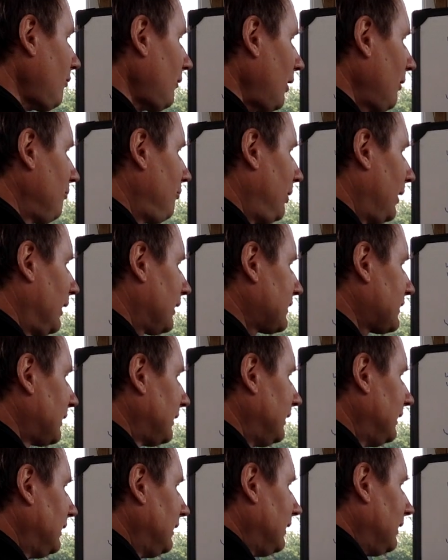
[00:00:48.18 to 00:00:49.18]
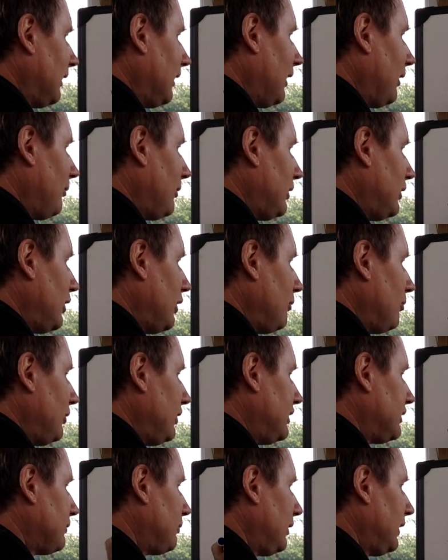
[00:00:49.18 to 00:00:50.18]
but
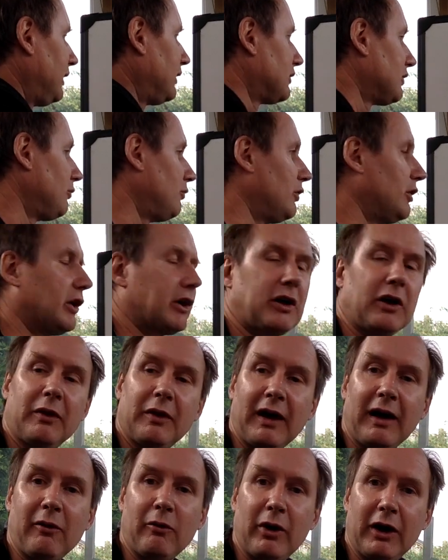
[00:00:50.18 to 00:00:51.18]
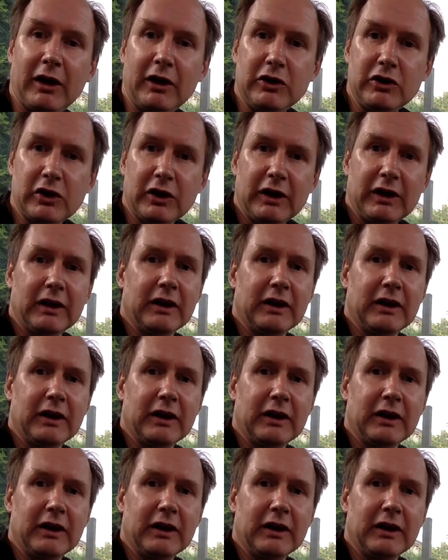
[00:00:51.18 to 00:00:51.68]
nobody's willing to work at that wage.